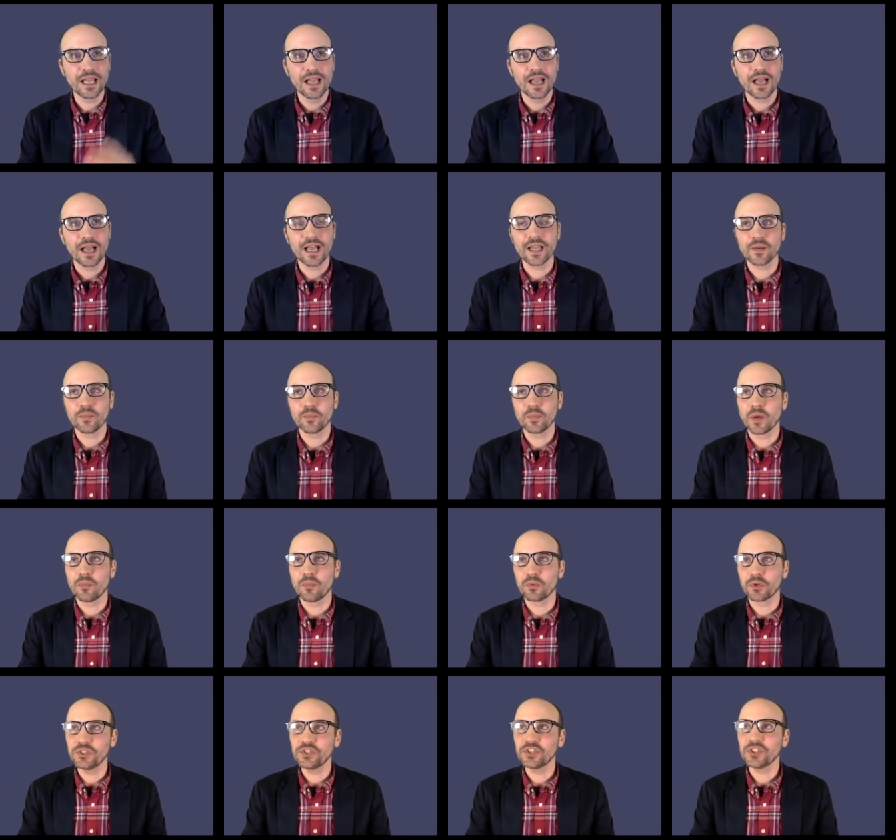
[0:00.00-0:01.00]
I
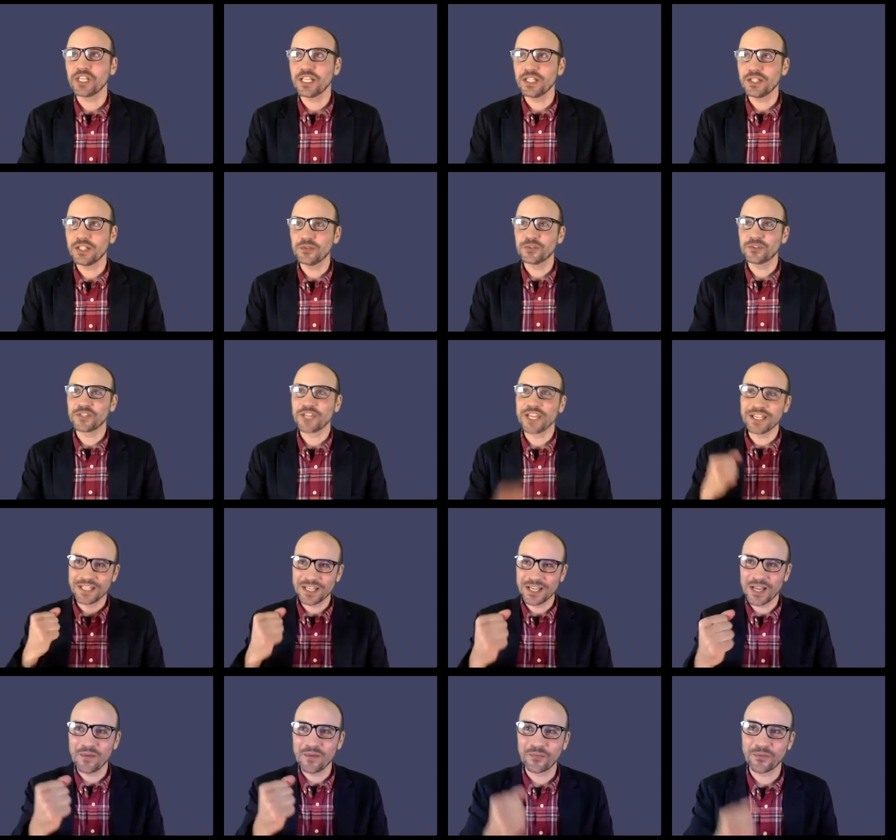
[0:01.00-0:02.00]
appreciate you
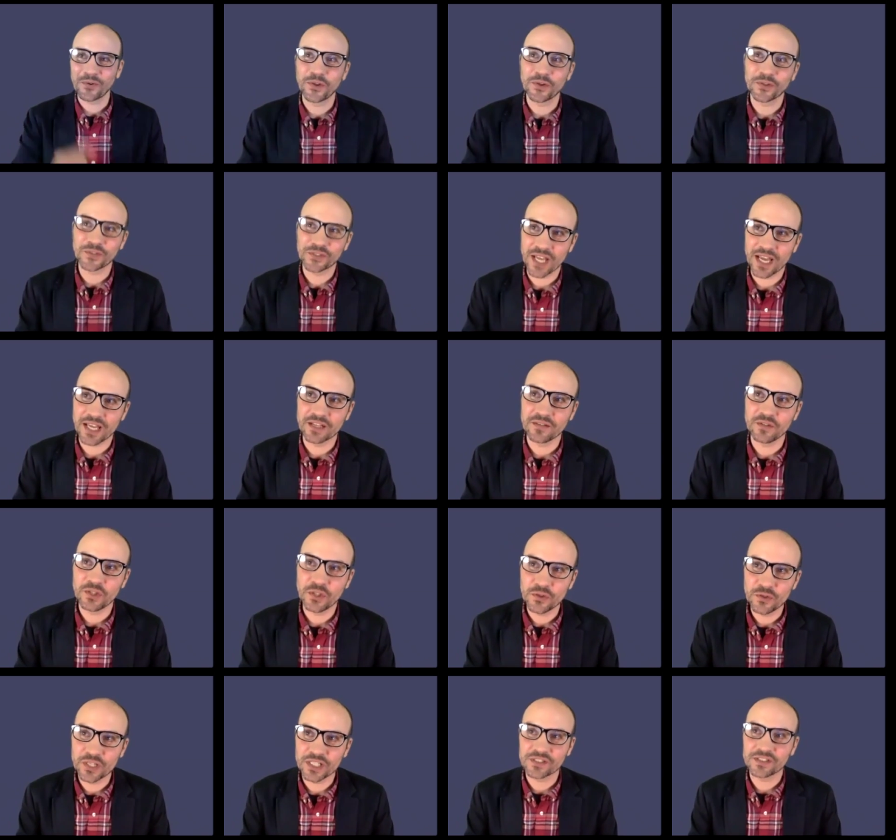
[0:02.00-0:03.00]
standing up for those kind of
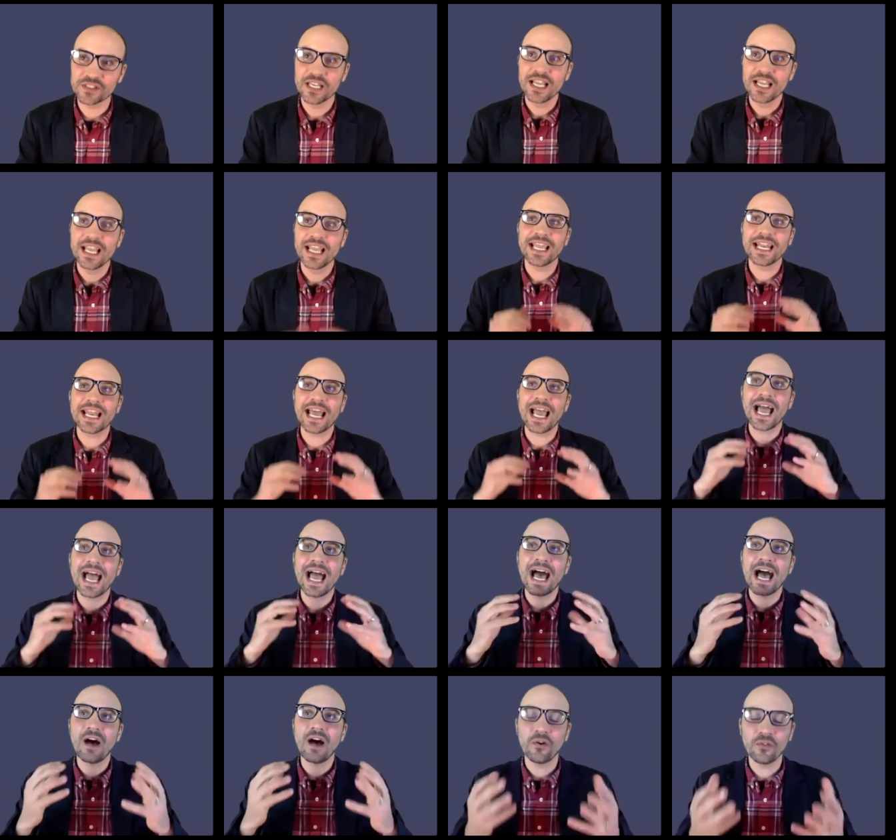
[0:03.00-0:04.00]
units and
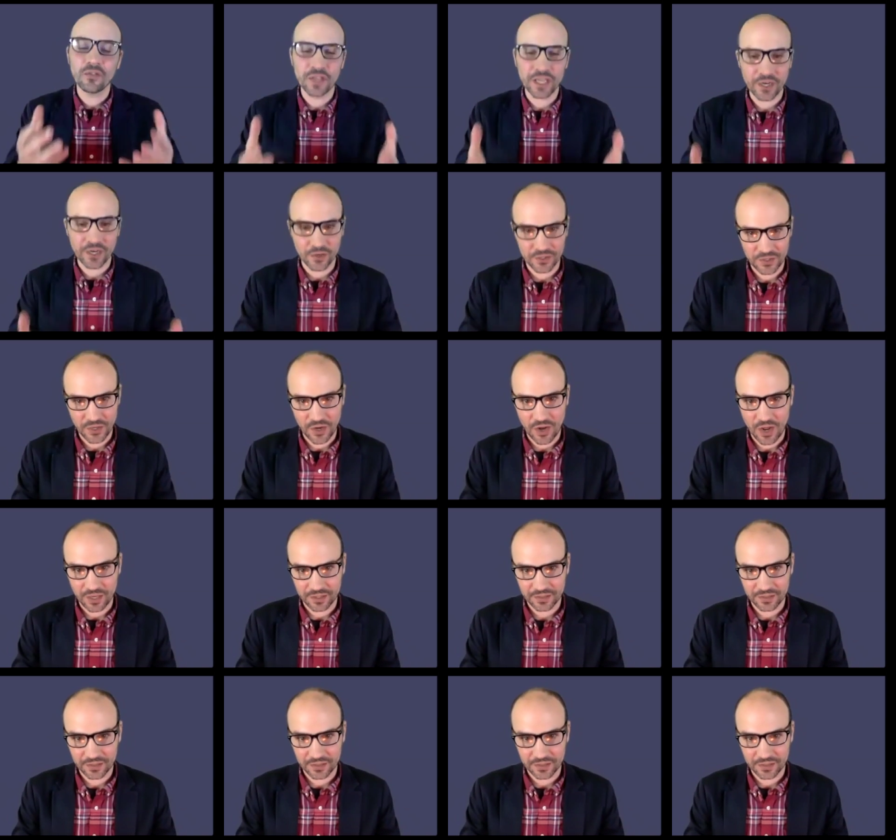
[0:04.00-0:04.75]
how they are taught,